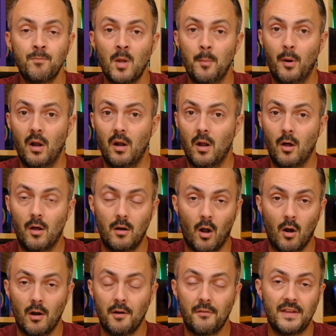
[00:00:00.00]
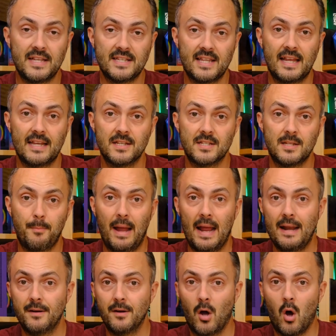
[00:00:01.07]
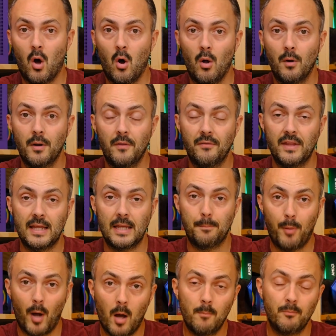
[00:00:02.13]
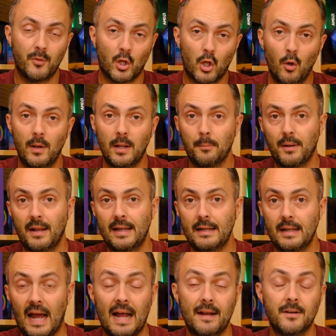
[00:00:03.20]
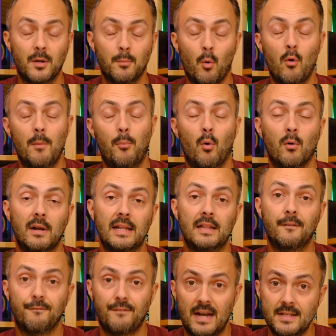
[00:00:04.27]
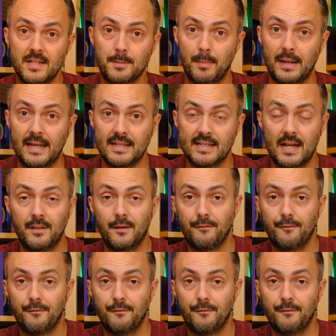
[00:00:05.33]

but a lot of these things depend on the pump, the cooling plate, and more importantly, the fan speeds, and the